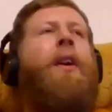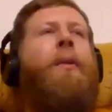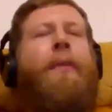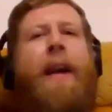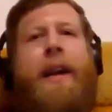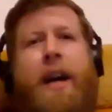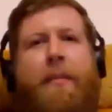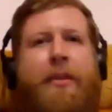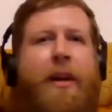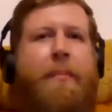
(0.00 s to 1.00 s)
know, the whole thing
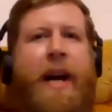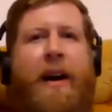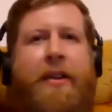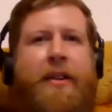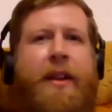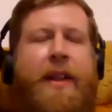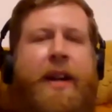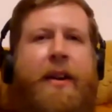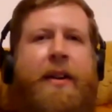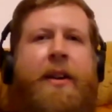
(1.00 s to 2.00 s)
comes unbound, and then
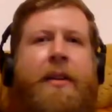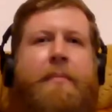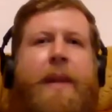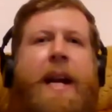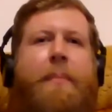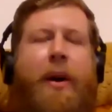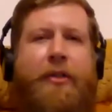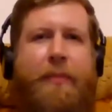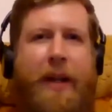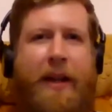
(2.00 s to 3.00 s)
there are many
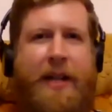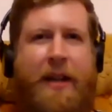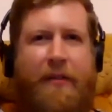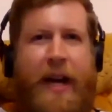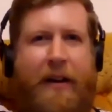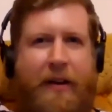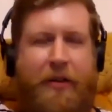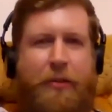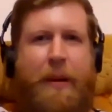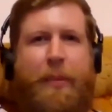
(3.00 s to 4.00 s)
possibilities for how it
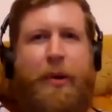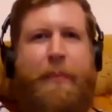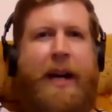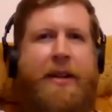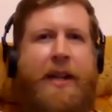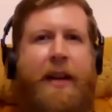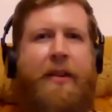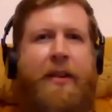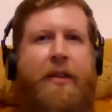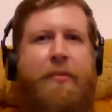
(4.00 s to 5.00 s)
could be put back
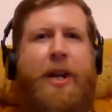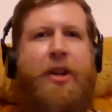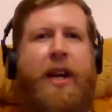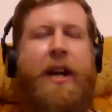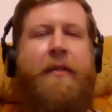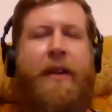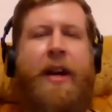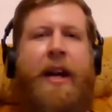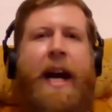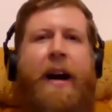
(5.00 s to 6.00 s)
together. And especially if
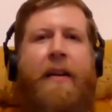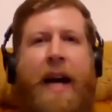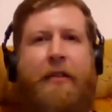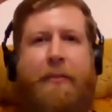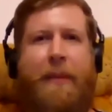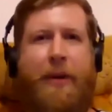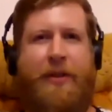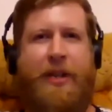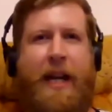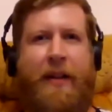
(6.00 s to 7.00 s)
how it has been
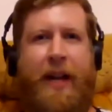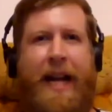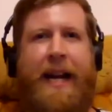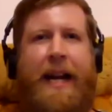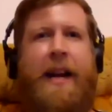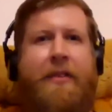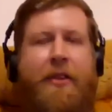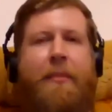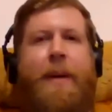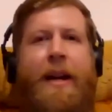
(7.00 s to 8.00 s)
put together lately has
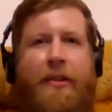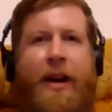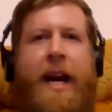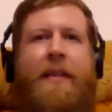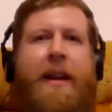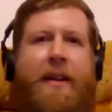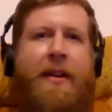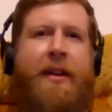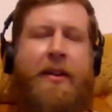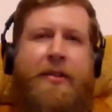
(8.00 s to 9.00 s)
not been great, then
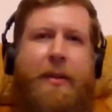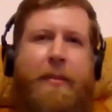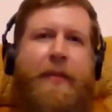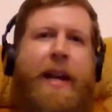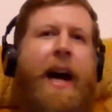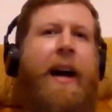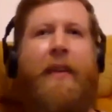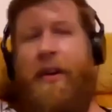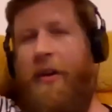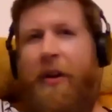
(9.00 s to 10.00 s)
some of the
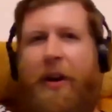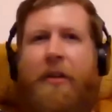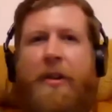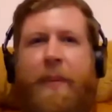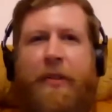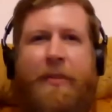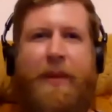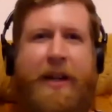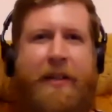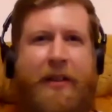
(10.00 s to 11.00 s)
other or older
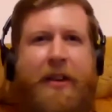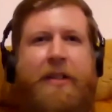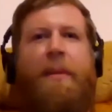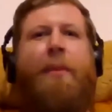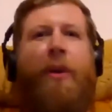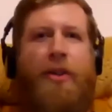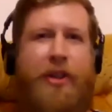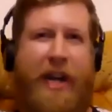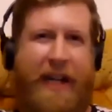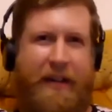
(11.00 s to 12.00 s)
possibilities are going to be more
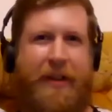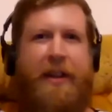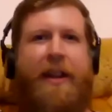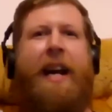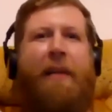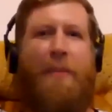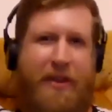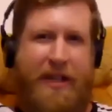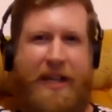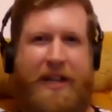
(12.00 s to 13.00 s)
attractive, are going to
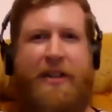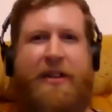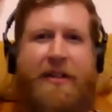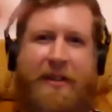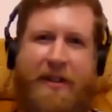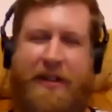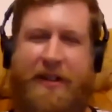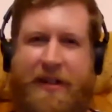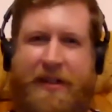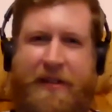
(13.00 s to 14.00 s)
capture attention.
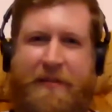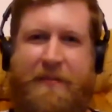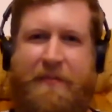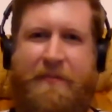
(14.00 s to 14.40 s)
Um,